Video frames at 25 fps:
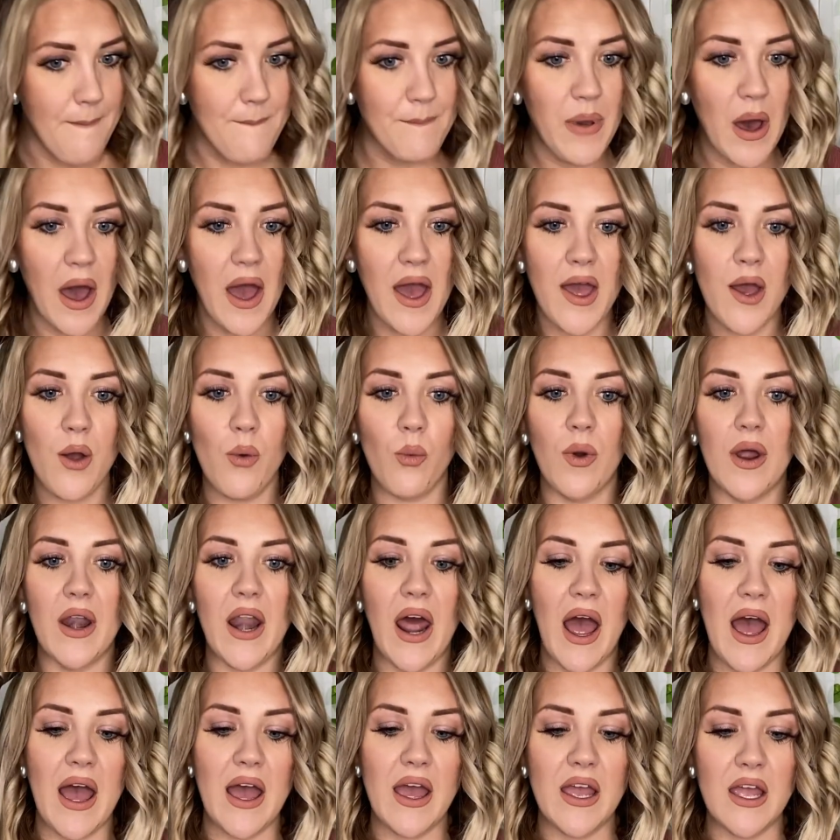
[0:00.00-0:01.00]
But
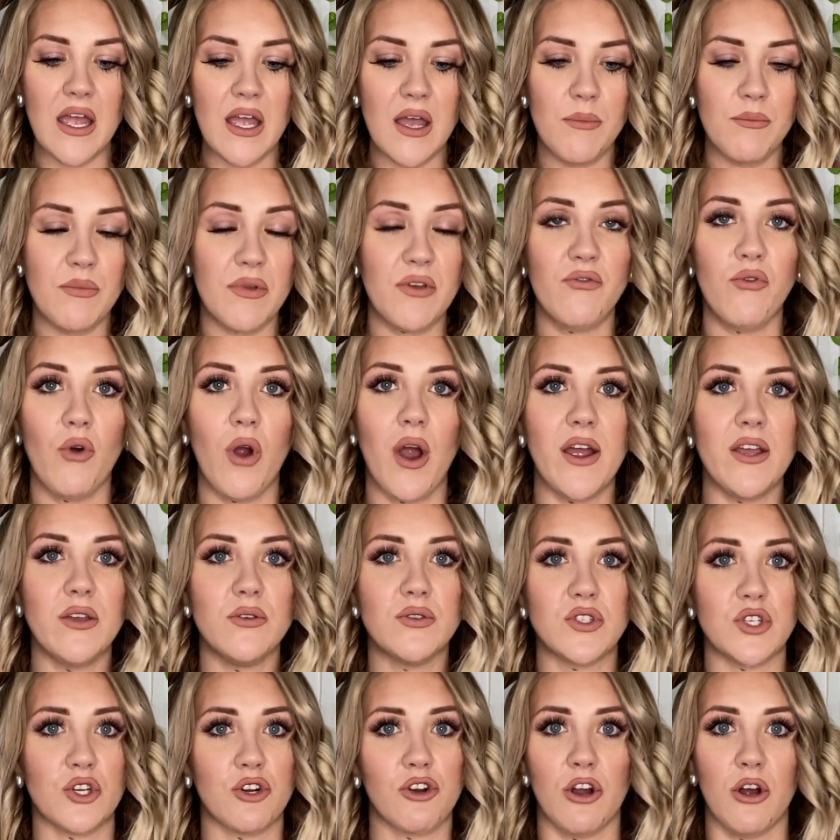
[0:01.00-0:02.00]
before I
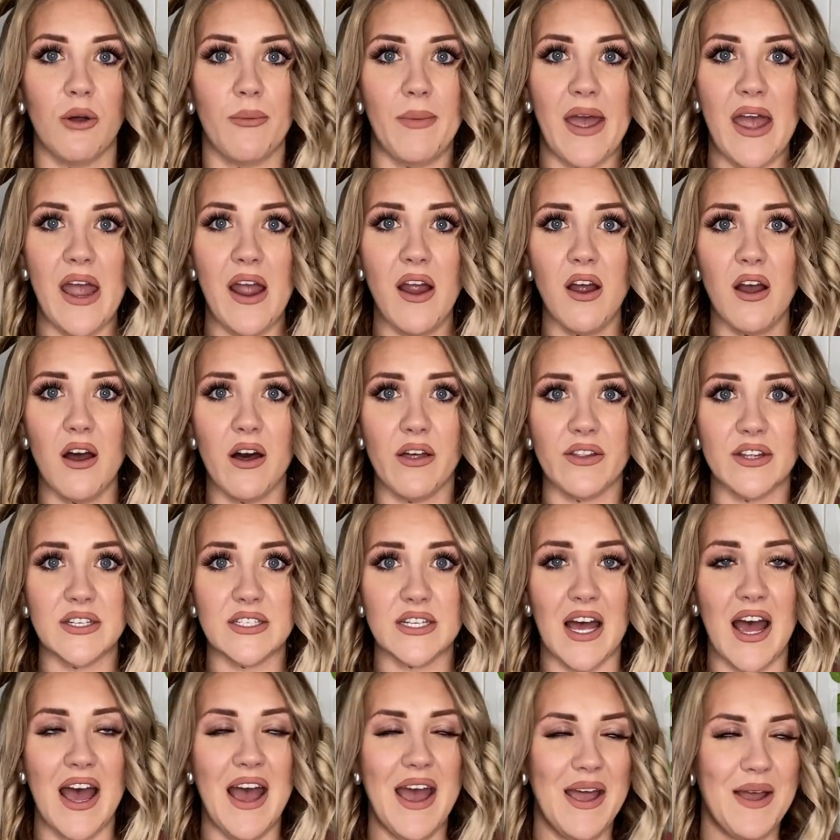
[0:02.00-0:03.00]
used to curl my hair all the
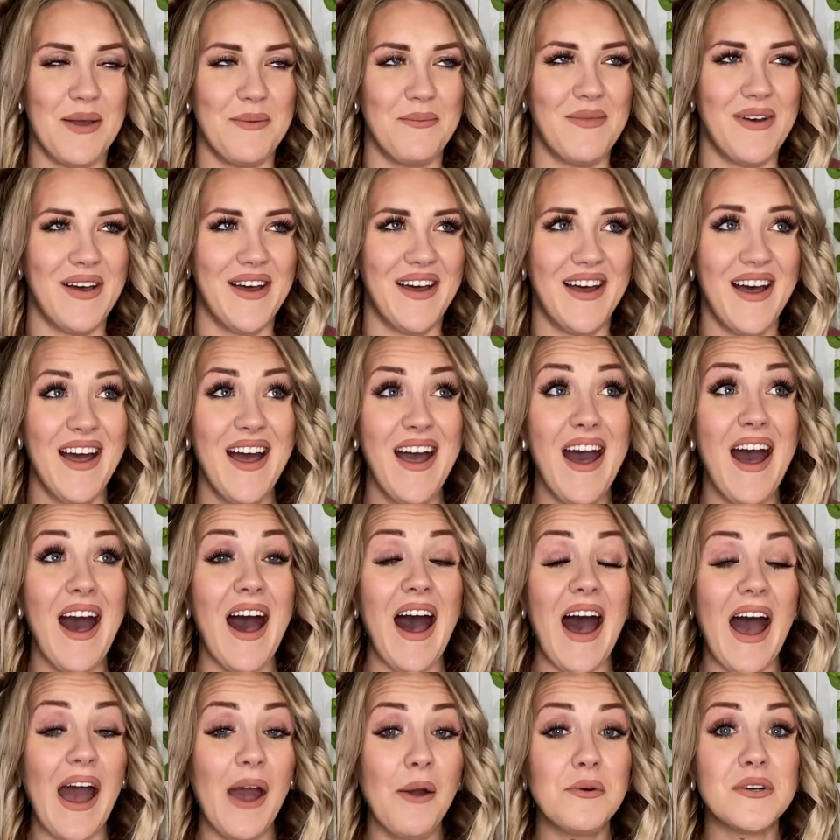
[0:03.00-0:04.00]
time,
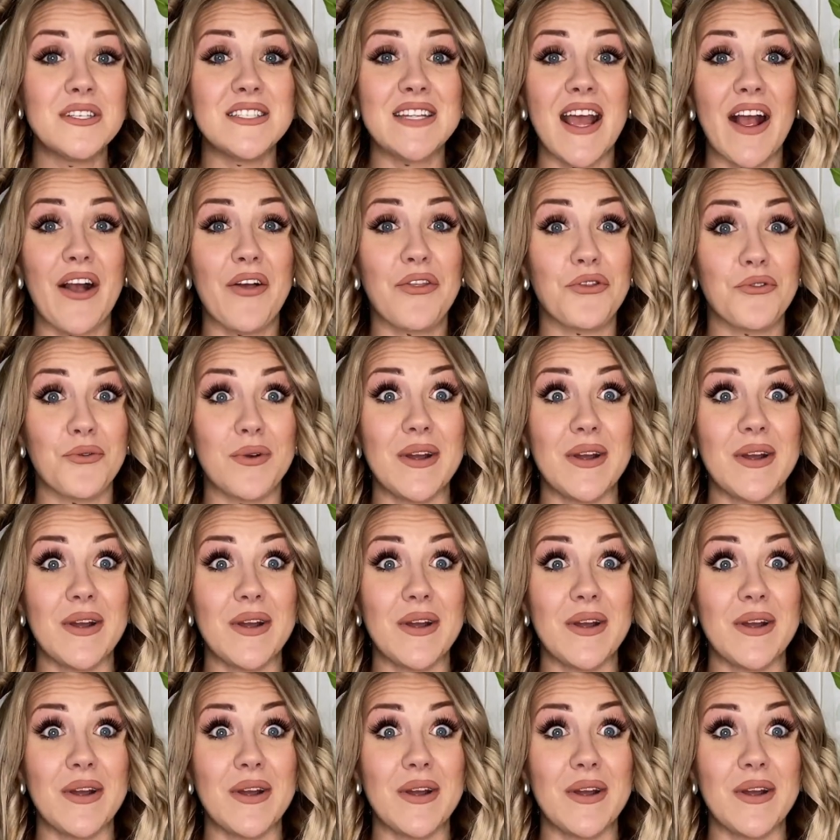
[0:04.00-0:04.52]
I would take